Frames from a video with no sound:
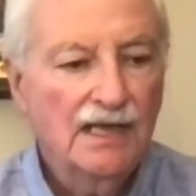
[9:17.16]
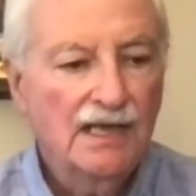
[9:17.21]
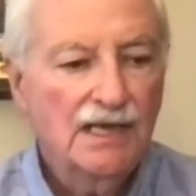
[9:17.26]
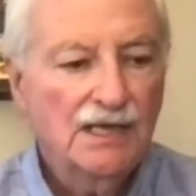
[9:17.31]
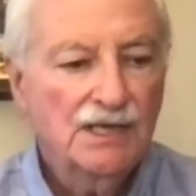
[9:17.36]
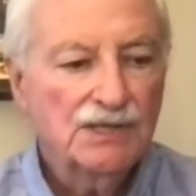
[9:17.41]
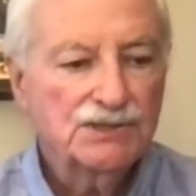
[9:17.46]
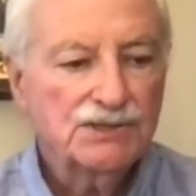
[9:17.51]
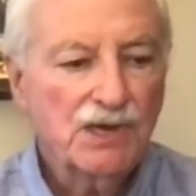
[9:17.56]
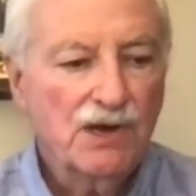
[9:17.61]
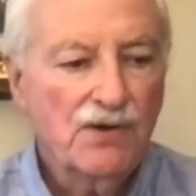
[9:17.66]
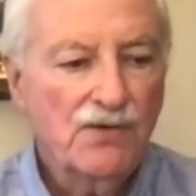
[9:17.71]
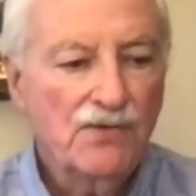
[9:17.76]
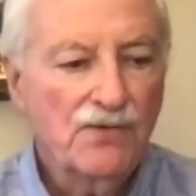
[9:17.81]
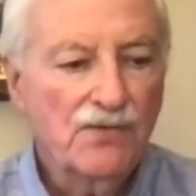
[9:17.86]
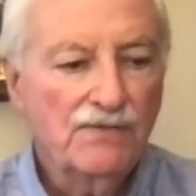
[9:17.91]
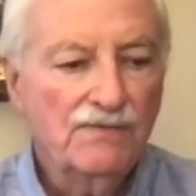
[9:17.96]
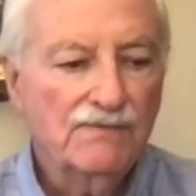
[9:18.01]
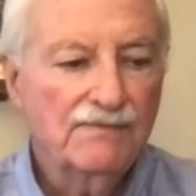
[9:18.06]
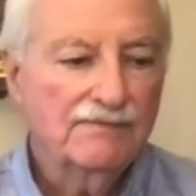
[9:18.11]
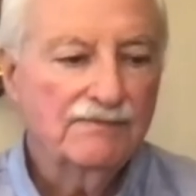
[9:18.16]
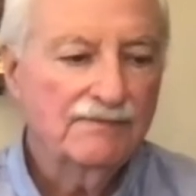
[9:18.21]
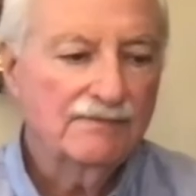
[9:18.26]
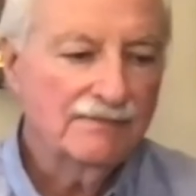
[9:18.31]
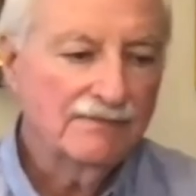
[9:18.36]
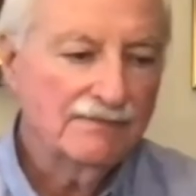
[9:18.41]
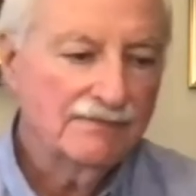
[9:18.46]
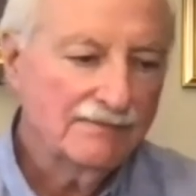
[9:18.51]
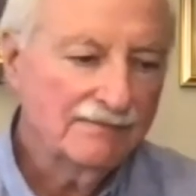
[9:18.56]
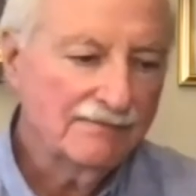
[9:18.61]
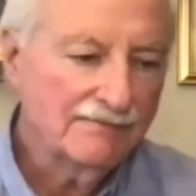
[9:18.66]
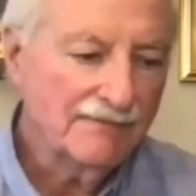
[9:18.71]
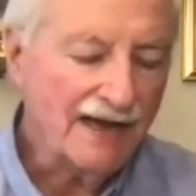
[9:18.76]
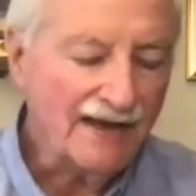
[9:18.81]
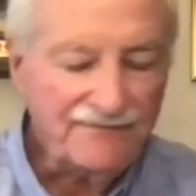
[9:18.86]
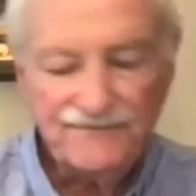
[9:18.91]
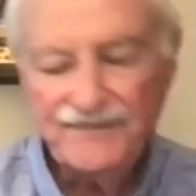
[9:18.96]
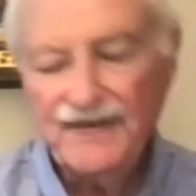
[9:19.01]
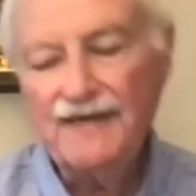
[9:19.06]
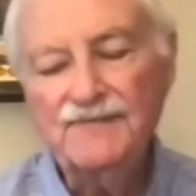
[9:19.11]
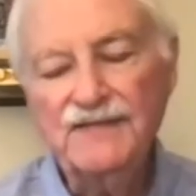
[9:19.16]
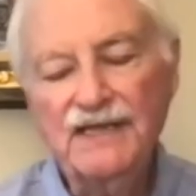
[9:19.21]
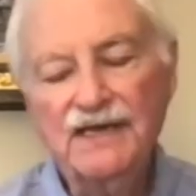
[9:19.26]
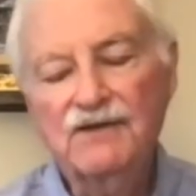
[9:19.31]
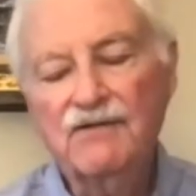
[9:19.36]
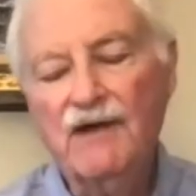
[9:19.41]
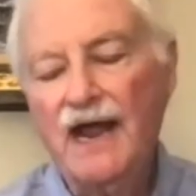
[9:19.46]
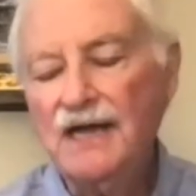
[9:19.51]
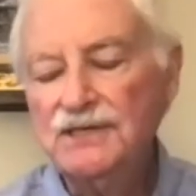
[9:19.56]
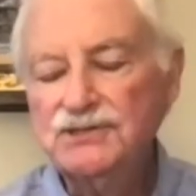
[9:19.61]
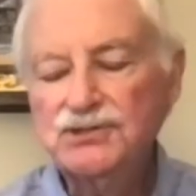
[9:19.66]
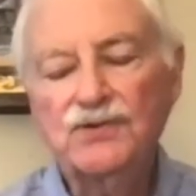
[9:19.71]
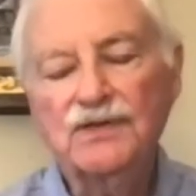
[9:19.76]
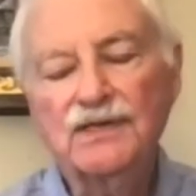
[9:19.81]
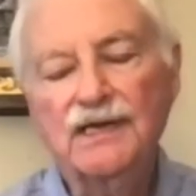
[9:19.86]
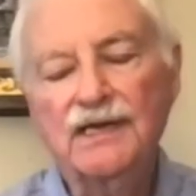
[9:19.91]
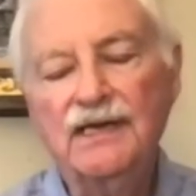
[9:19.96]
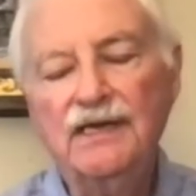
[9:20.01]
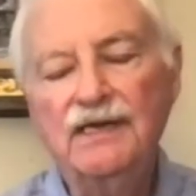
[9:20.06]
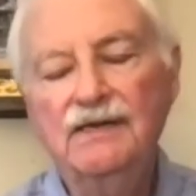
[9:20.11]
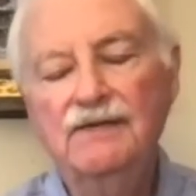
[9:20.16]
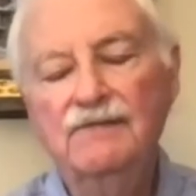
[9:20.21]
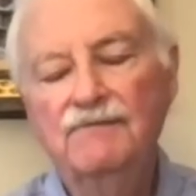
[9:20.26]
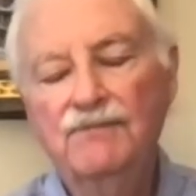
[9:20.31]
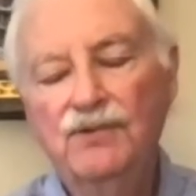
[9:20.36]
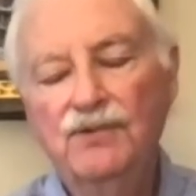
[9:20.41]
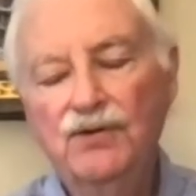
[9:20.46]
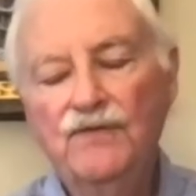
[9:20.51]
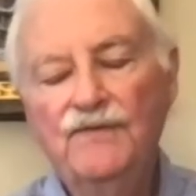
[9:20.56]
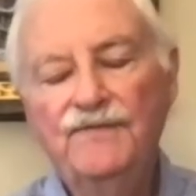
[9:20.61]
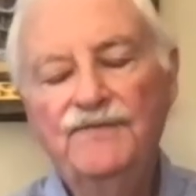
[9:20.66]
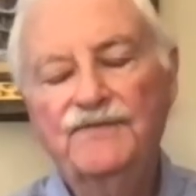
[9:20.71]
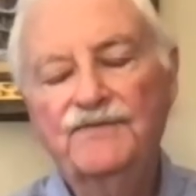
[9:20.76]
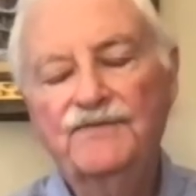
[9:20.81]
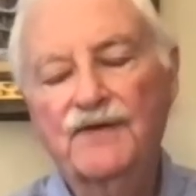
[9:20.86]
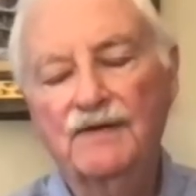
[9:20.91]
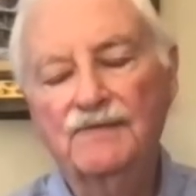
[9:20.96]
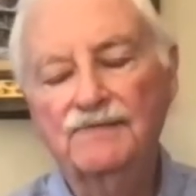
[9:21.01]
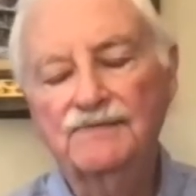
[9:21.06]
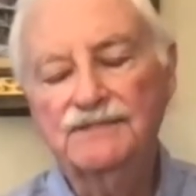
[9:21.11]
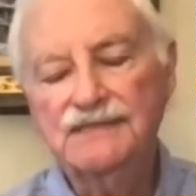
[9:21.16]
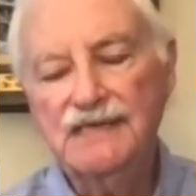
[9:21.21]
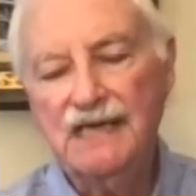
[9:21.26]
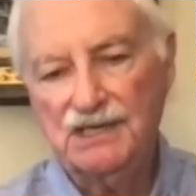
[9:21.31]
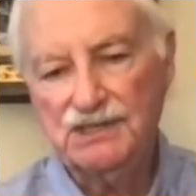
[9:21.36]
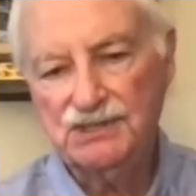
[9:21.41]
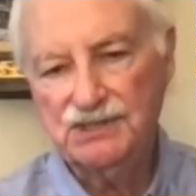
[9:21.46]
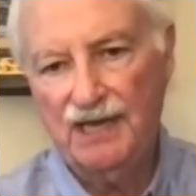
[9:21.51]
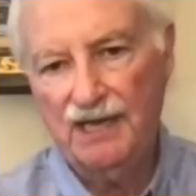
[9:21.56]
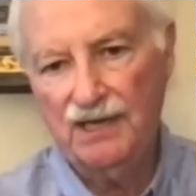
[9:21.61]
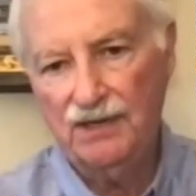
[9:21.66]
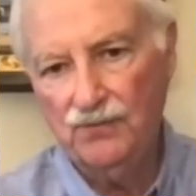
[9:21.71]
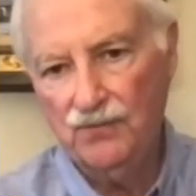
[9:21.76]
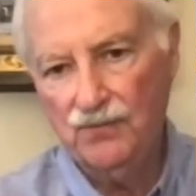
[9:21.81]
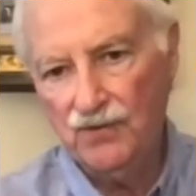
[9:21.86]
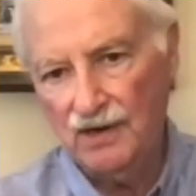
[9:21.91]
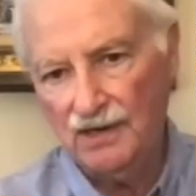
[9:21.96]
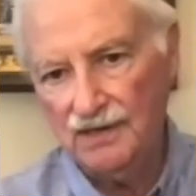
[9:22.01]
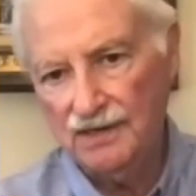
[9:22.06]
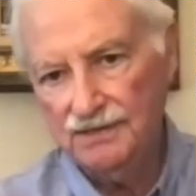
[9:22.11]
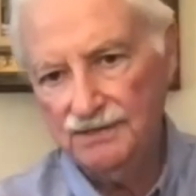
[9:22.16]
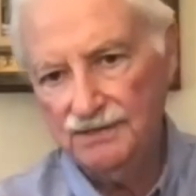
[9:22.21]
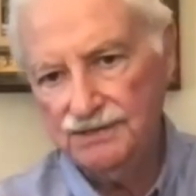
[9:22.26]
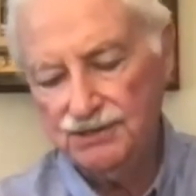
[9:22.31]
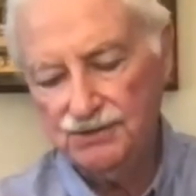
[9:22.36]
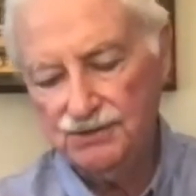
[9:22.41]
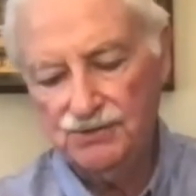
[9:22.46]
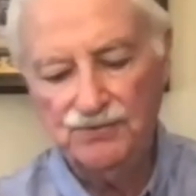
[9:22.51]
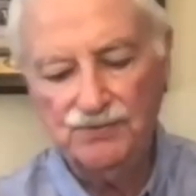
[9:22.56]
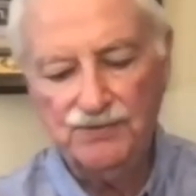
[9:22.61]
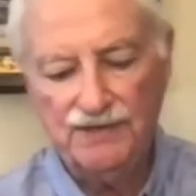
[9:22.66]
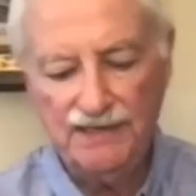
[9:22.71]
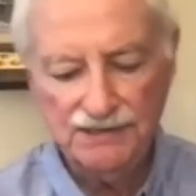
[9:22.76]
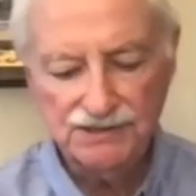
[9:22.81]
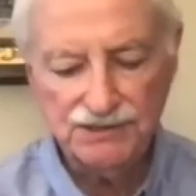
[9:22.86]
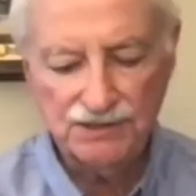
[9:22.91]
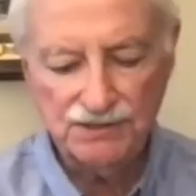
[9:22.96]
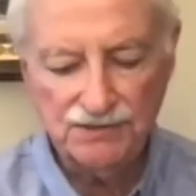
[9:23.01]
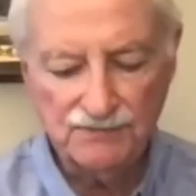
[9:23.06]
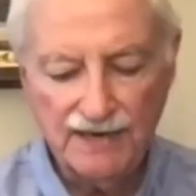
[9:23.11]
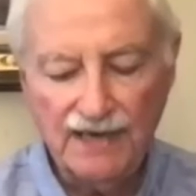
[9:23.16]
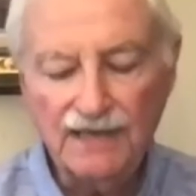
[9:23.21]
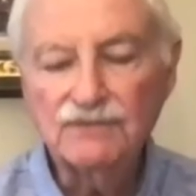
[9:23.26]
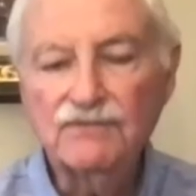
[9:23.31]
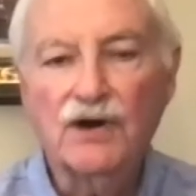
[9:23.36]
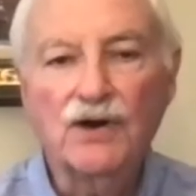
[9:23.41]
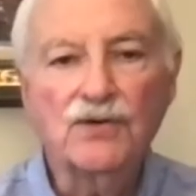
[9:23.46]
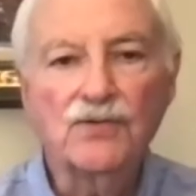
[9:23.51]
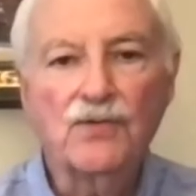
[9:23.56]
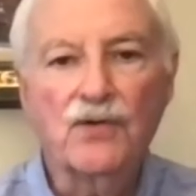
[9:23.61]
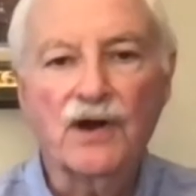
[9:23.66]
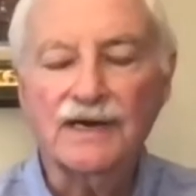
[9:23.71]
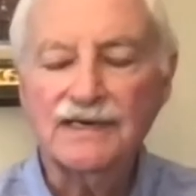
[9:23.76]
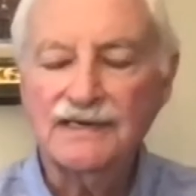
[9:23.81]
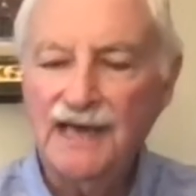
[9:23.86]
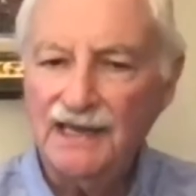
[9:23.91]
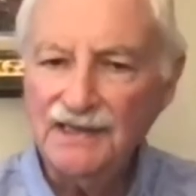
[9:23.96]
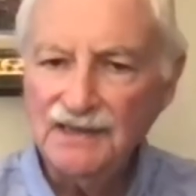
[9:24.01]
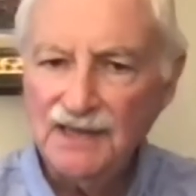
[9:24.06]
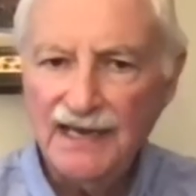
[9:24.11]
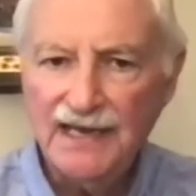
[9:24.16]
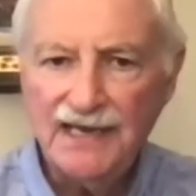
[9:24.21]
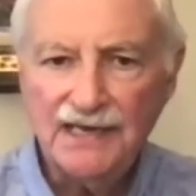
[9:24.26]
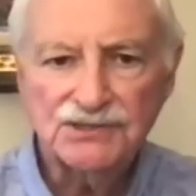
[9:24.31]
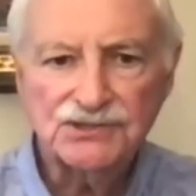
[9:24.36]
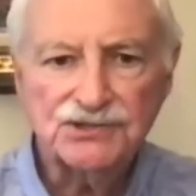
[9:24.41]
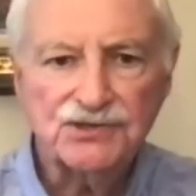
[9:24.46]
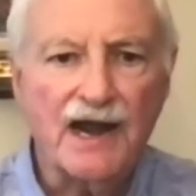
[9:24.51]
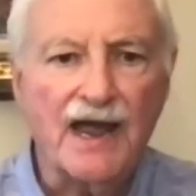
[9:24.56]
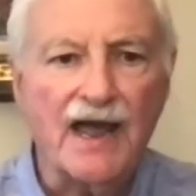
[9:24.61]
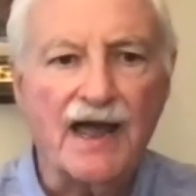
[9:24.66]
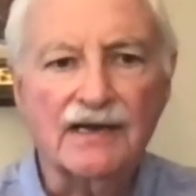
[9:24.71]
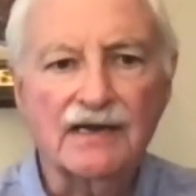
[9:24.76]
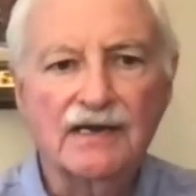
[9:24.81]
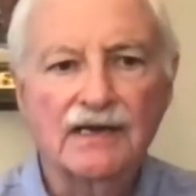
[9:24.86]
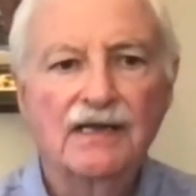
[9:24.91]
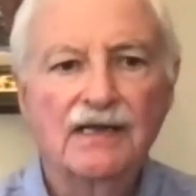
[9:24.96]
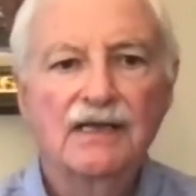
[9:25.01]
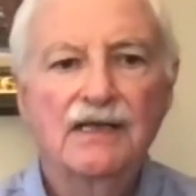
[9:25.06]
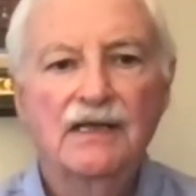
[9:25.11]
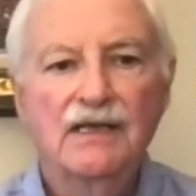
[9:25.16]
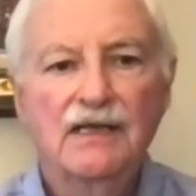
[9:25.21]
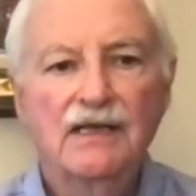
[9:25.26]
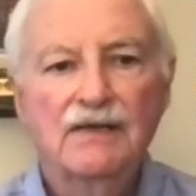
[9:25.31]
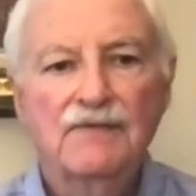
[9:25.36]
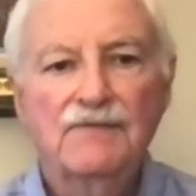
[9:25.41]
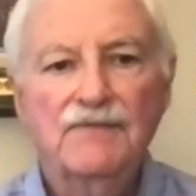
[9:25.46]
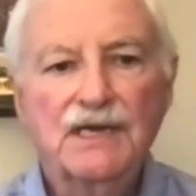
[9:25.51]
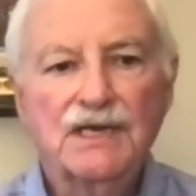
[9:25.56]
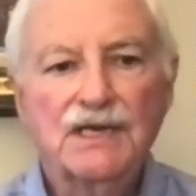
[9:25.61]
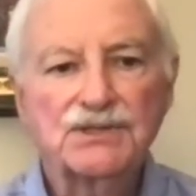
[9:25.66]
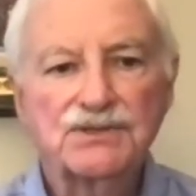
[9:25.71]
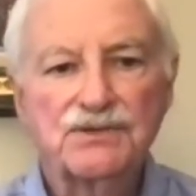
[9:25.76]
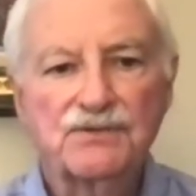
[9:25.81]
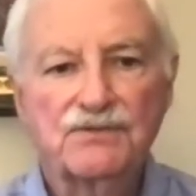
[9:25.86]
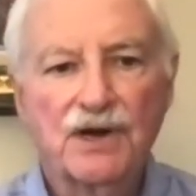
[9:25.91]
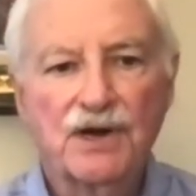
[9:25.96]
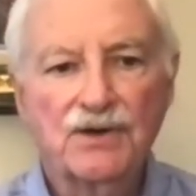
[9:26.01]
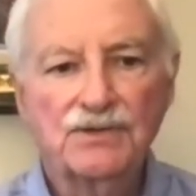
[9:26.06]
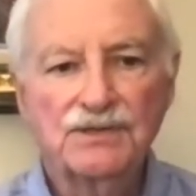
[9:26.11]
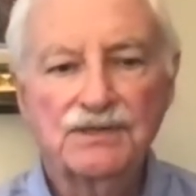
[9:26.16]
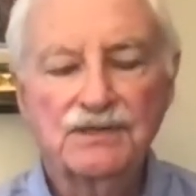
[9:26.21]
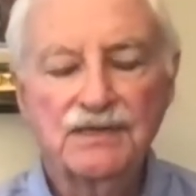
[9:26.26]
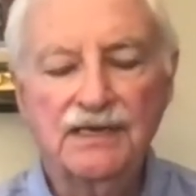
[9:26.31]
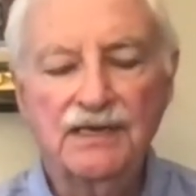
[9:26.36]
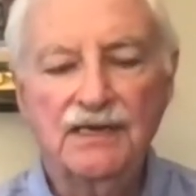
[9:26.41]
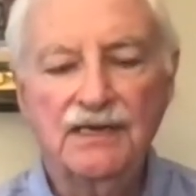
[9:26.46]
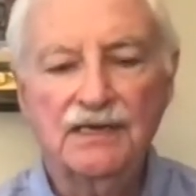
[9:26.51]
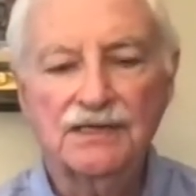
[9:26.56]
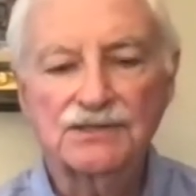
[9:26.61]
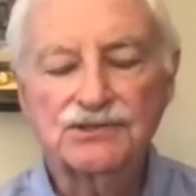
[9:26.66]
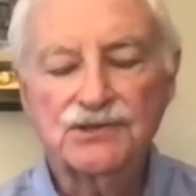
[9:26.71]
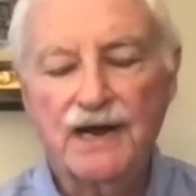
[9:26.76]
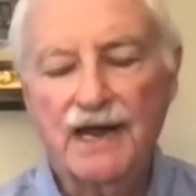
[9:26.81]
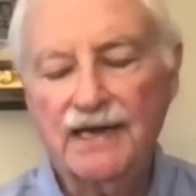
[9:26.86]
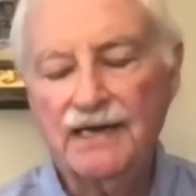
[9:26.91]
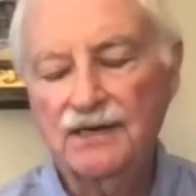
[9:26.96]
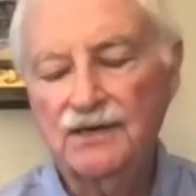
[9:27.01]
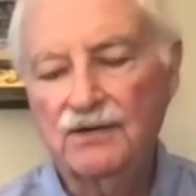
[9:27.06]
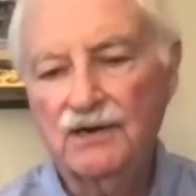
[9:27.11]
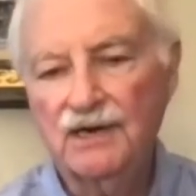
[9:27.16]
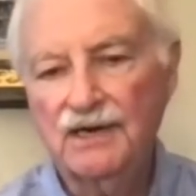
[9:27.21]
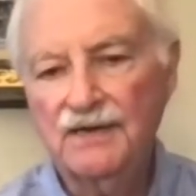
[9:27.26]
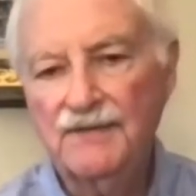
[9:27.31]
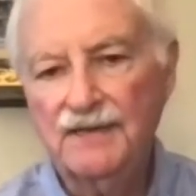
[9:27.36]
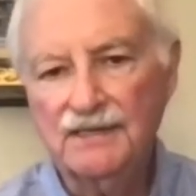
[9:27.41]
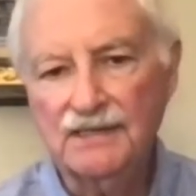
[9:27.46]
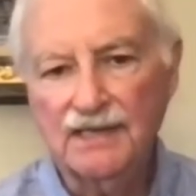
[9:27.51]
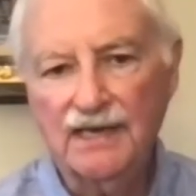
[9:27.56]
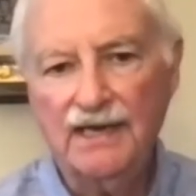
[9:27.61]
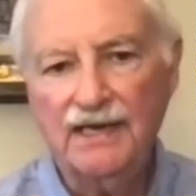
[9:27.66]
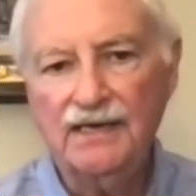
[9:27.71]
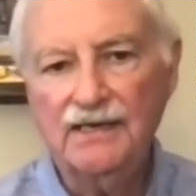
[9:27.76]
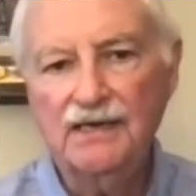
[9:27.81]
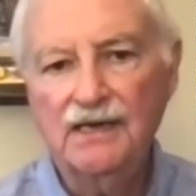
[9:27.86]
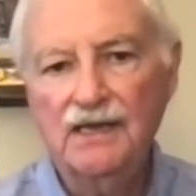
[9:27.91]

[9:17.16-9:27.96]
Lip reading: So my family gradually moved from textile work into the railroad work, not laying track, because the track had already been laid,